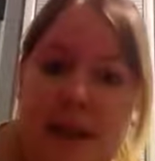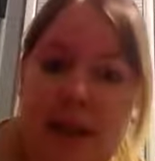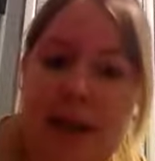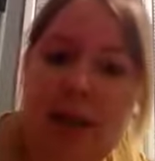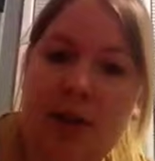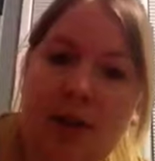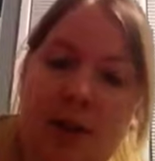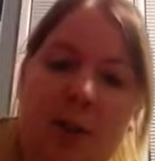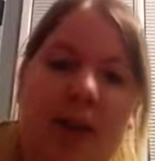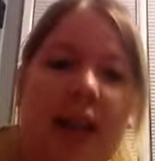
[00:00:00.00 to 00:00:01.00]
sit in your
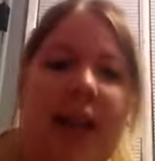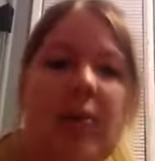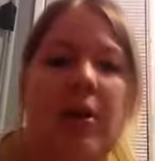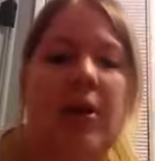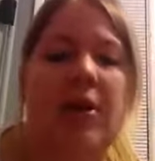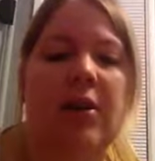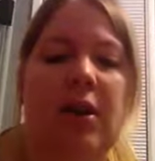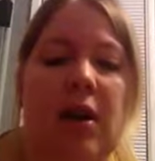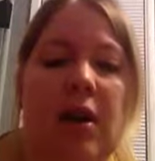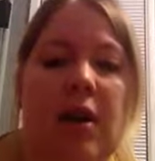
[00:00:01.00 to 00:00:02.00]
groups, and I want you to
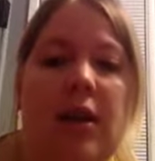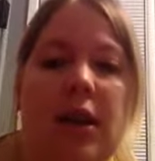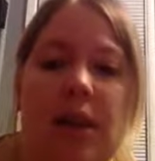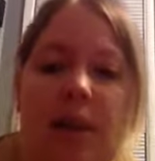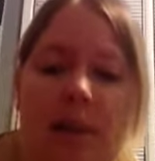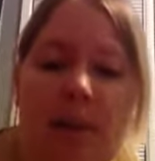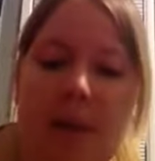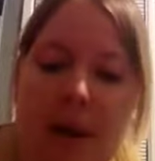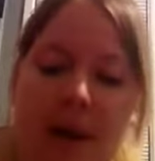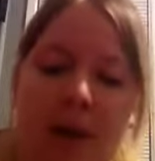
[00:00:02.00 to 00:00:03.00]
talk a little bit
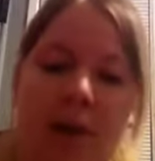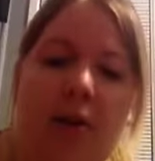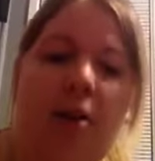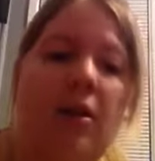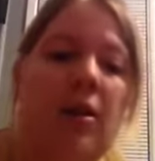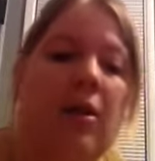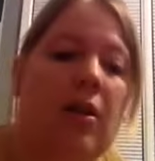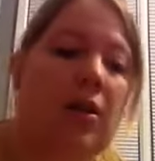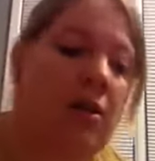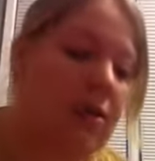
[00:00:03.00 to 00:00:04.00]
about
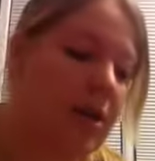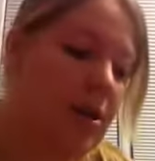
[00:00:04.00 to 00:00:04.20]
all the